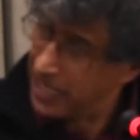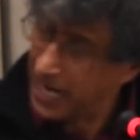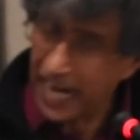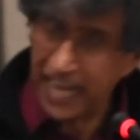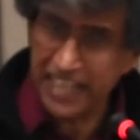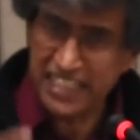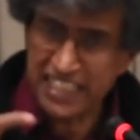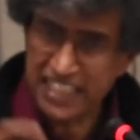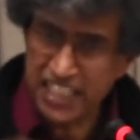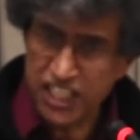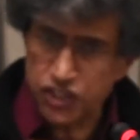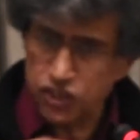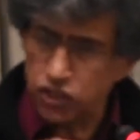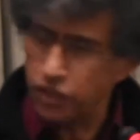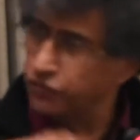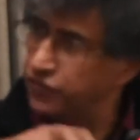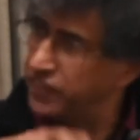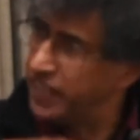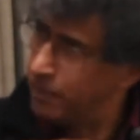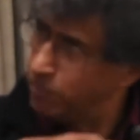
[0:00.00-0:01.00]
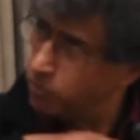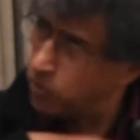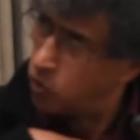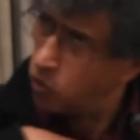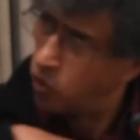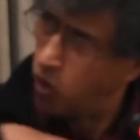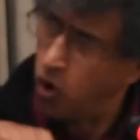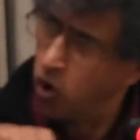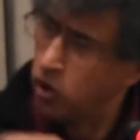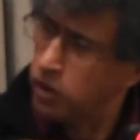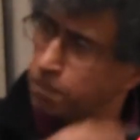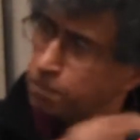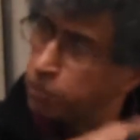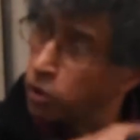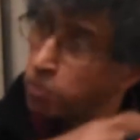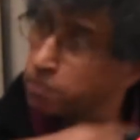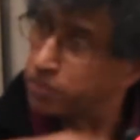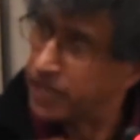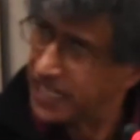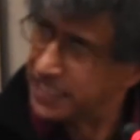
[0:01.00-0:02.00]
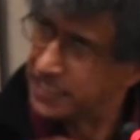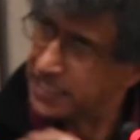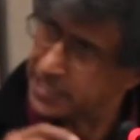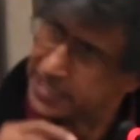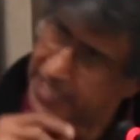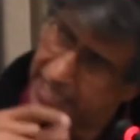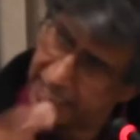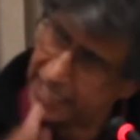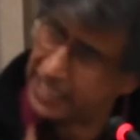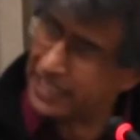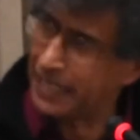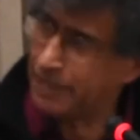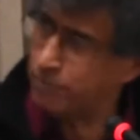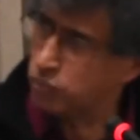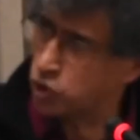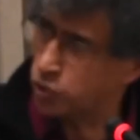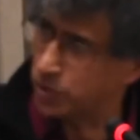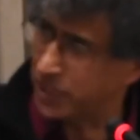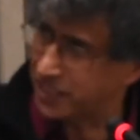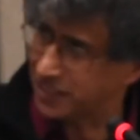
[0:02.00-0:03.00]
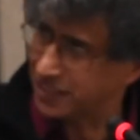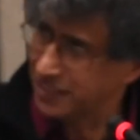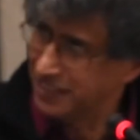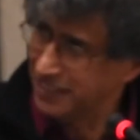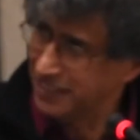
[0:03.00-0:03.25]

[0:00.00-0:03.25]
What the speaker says: and each of them, all proprietors had a claim to it.